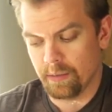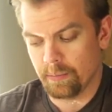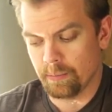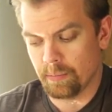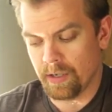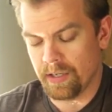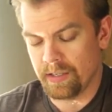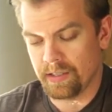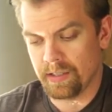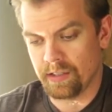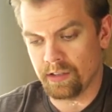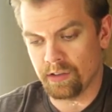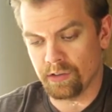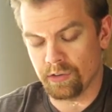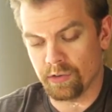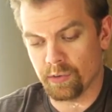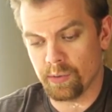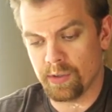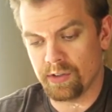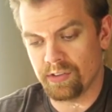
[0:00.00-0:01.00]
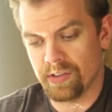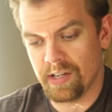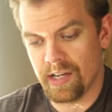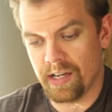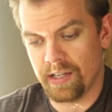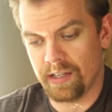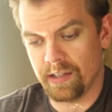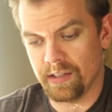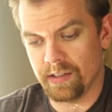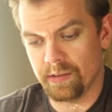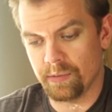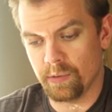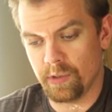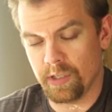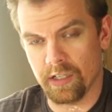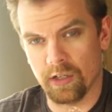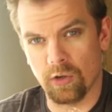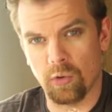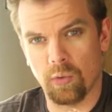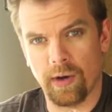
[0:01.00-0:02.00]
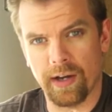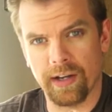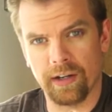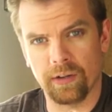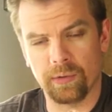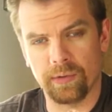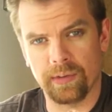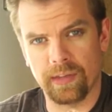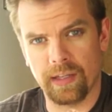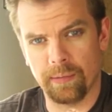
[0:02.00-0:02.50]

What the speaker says: But the reason I inquired